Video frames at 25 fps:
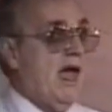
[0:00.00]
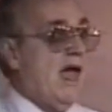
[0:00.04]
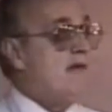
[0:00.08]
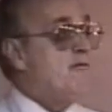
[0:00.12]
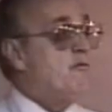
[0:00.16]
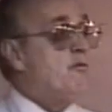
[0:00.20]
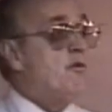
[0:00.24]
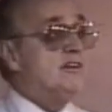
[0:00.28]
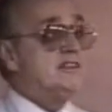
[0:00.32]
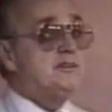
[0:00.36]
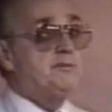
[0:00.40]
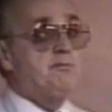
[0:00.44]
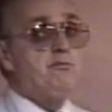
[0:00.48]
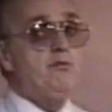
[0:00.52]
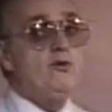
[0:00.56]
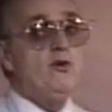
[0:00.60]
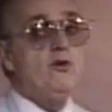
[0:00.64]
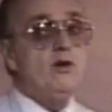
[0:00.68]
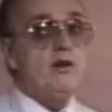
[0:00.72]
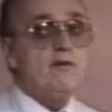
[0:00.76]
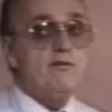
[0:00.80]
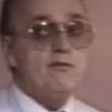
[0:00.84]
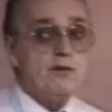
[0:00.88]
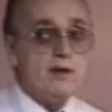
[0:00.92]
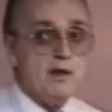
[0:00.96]
And what's
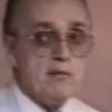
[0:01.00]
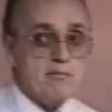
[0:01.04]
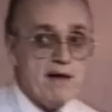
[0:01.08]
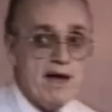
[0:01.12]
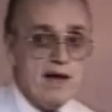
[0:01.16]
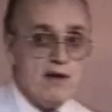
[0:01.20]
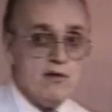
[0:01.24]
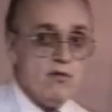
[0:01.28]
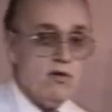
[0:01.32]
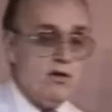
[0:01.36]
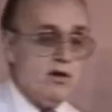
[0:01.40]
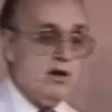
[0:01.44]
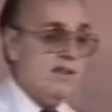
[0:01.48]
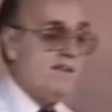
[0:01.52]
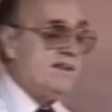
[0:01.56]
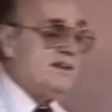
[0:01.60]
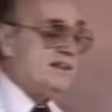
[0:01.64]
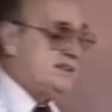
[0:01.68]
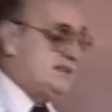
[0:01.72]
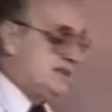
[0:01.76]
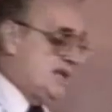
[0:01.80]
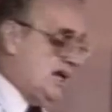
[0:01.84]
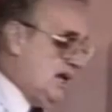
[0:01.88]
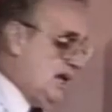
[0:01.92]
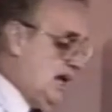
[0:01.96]
beautiful about all of
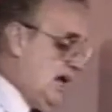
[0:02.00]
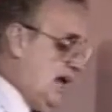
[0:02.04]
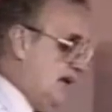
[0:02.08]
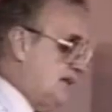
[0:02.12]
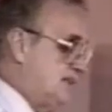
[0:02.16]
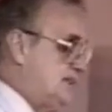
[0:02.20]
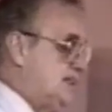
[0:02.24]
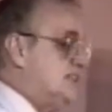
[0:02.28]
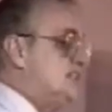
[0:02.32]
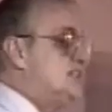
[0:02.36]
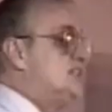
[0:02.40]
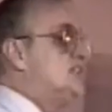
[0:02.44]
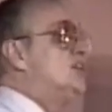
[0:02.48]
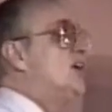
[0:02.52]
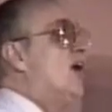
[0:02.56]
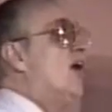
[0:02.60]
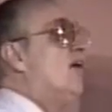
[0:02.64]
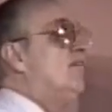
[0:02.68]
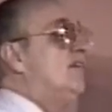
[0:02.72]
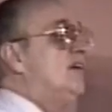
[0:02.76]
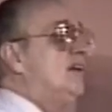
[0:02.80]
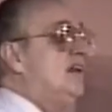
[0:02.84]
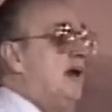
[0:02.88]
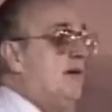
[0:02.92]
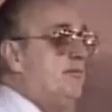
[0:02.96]
this is it's
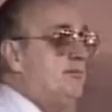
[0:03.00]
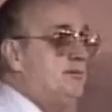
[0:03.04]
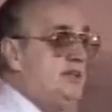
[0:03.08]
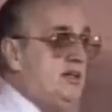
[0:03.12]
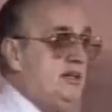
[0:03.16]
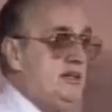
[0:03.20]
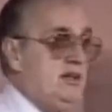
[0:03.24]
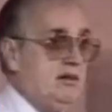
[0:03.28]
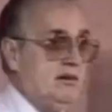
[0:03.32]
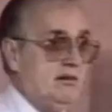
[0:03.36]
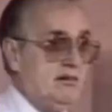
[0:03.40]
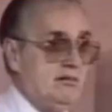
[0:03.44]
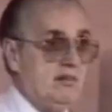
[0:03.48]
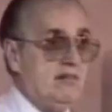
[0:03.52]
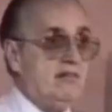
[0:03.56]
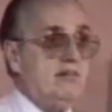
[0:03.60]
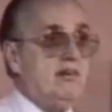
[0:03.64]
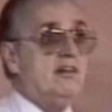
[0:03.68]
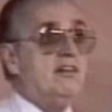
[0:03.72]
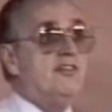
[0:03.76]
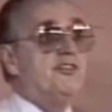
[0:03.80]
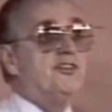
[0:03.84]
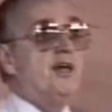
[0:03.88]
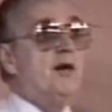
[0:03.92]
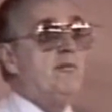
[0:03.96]
totally up to you. You
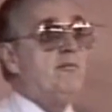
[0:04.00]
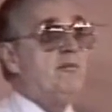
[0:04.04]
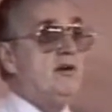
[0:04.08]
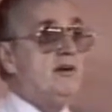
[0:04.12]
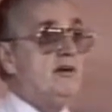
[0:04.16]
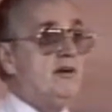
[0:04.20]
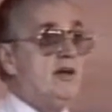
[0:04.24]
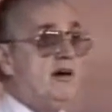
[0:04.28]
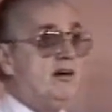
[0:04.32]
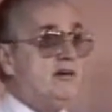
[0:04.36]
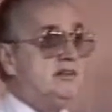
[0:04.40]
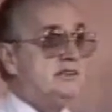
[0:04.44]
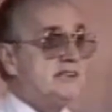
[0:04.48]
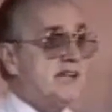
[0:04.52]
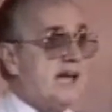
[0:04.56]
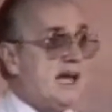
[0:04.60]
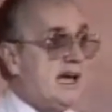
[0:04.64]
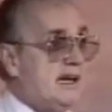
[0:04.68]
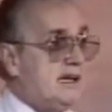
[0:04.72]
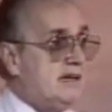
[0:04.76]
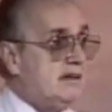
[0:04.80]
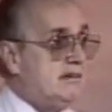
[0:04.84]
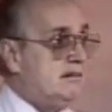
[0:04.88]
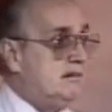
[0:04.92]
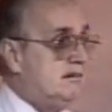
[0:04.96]
can thumb your nose
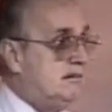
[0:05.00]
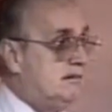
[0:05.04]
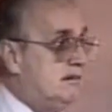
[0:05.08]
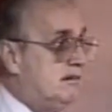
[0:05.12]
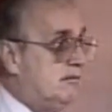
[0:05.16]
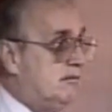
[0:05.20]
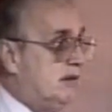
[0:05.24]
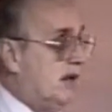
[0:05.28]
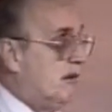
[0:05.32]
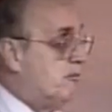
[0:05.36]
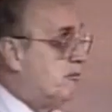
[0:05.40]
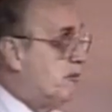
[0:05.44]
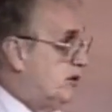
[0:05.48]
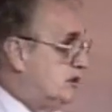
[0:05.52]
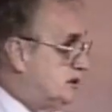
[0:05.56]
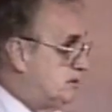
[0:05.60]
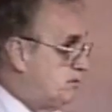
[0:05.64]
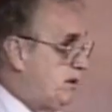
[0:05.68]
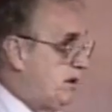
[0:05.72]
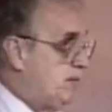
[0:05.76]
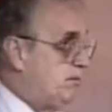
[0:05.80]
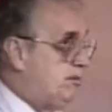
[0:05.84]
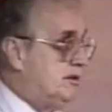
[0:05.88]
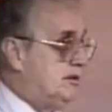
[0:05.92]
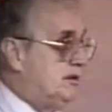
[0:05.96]
at it, like
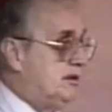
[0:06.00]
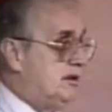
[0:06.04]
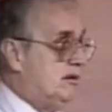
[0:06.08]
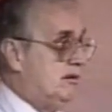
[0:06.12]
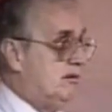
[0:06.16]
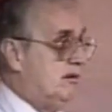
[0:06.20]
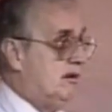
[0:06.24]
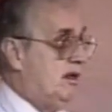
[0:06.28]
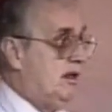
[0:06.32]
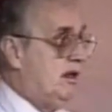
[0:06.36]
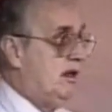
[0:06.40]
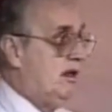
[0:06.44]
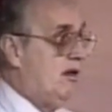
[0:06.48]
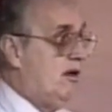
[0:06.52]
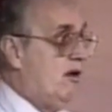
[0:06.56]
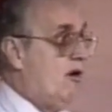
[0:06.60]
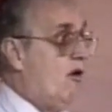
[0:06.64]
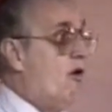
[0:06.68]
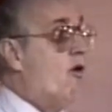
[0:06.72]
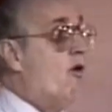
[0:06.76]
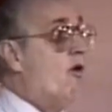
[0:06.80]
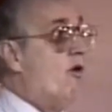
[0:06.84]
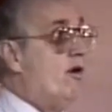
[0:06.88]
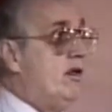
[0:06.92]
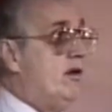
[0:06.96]
most people do,
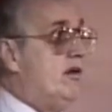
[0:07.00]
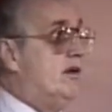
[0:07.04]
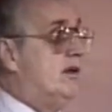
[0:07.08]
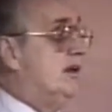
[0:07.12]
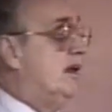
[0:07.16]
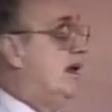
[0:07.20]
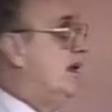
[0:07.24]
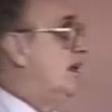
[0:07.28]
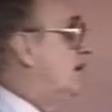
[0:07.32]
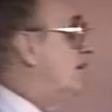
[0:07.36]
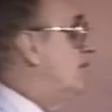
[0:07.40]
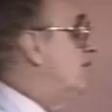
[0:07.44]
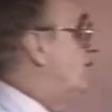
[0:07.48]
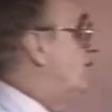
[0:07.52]
or you can get